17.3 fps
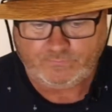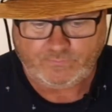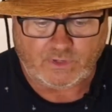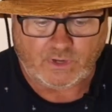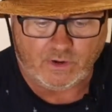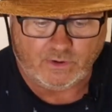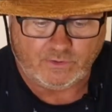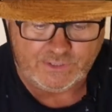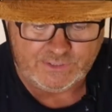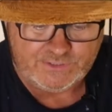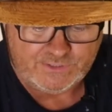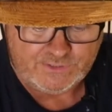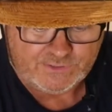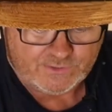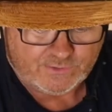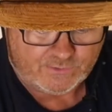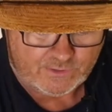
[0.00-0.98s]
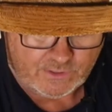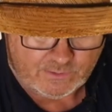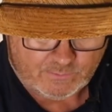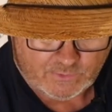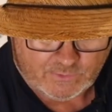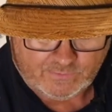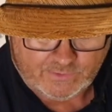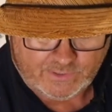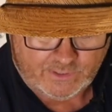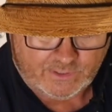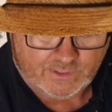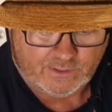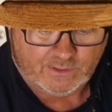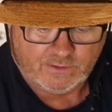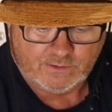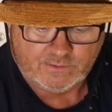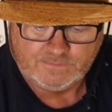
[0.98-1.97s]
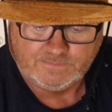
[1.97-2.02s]
Oh, he's just gonna come over
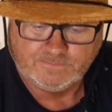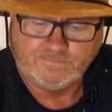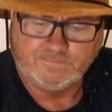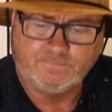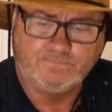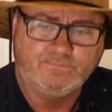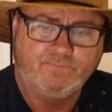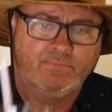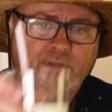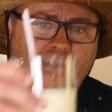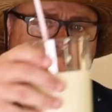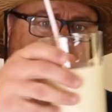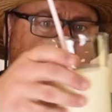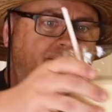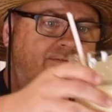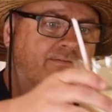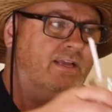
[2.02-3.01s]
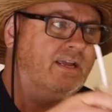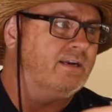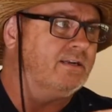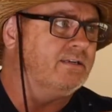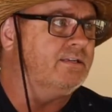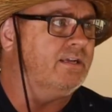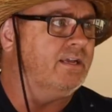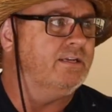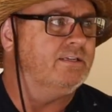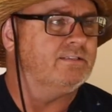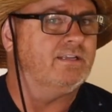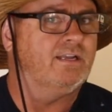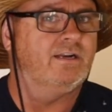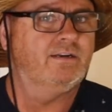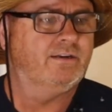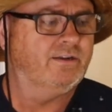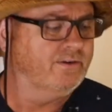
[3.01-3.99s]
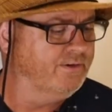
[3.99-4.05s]
here and give that a taste. And
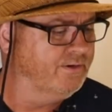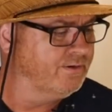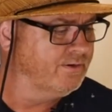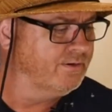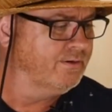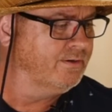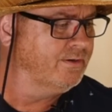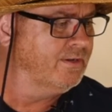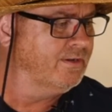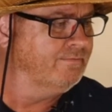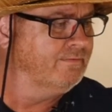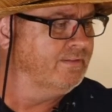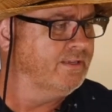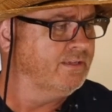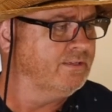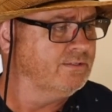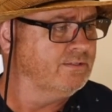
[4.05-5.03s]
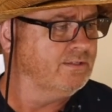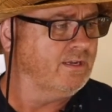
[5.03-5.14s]
I know you're gonna love this.